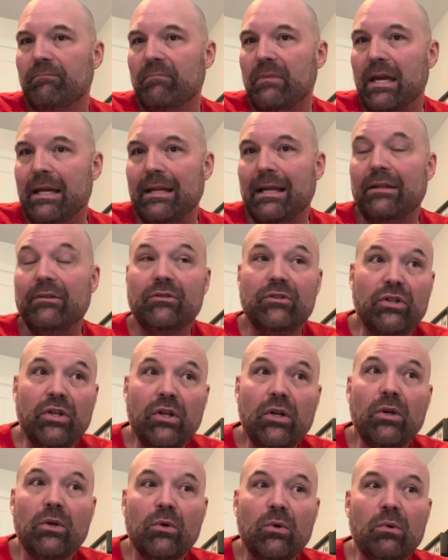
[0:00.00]
And then
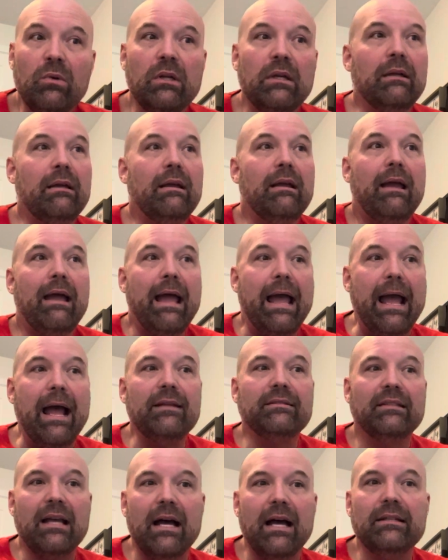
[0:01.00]
two,
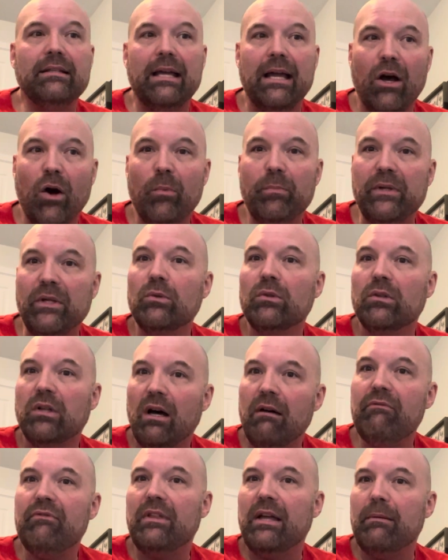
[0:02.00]
ask God to help you
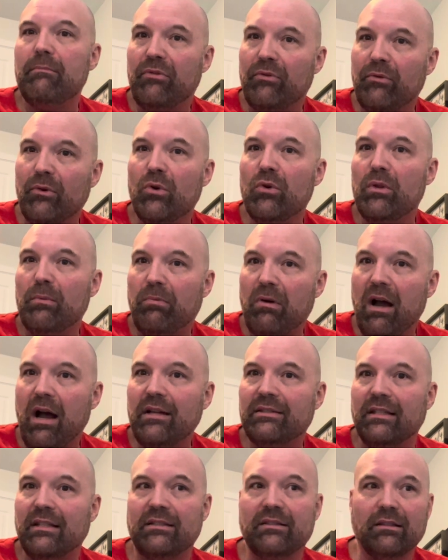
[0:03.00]
love them through the
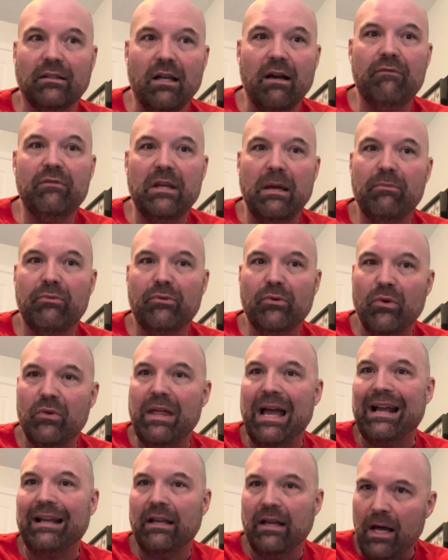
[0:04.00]
process. Love them through
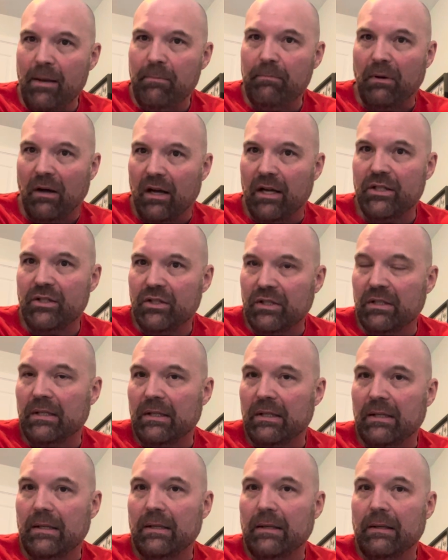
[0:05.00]
that gut punch
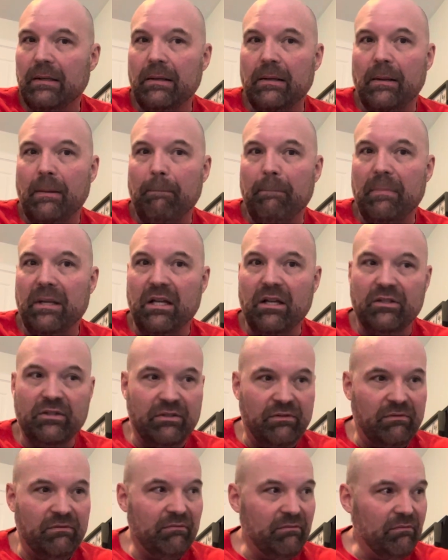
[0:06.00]
because
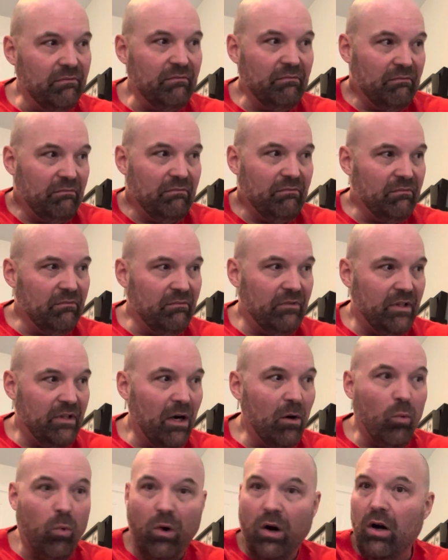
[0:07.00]

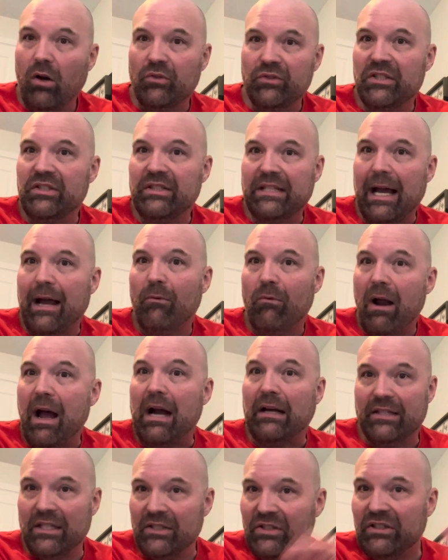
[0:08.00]
their world just got
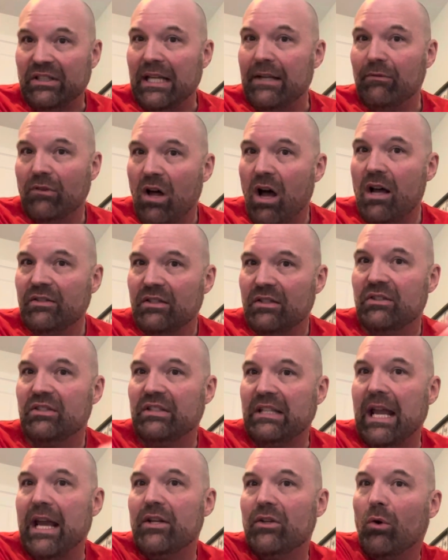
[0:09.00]
rocked. This Steve Lawson
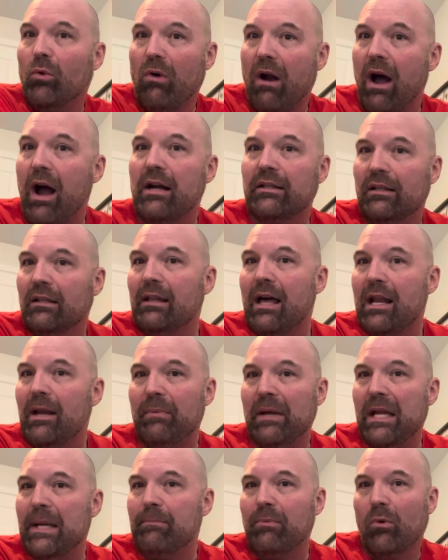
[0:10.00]
scandal rocked a lot of
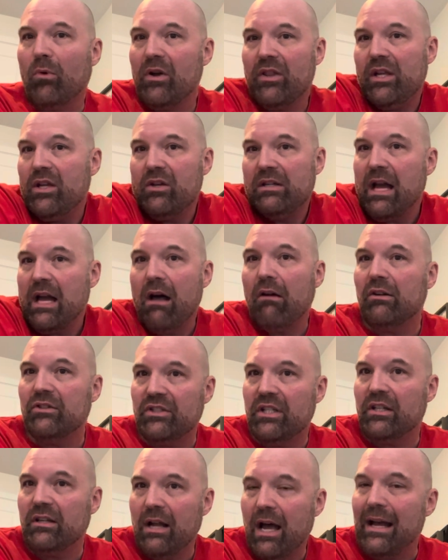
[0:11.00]
people, whether you acknowledge
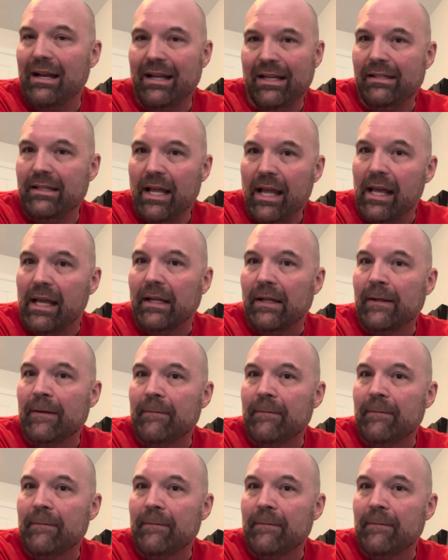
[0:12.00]
it or not, it did.